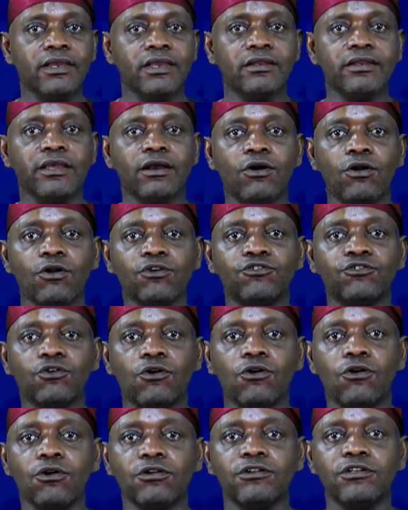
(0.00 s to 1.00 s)
They also
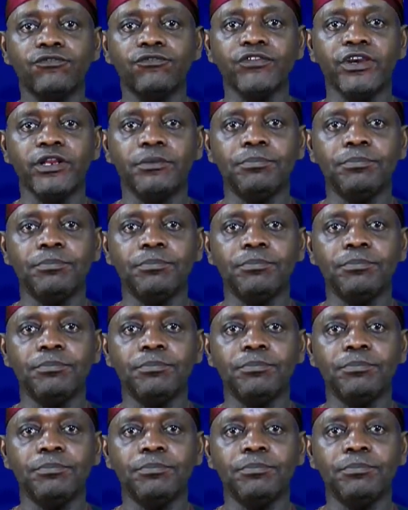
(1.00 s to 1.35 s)
cultivate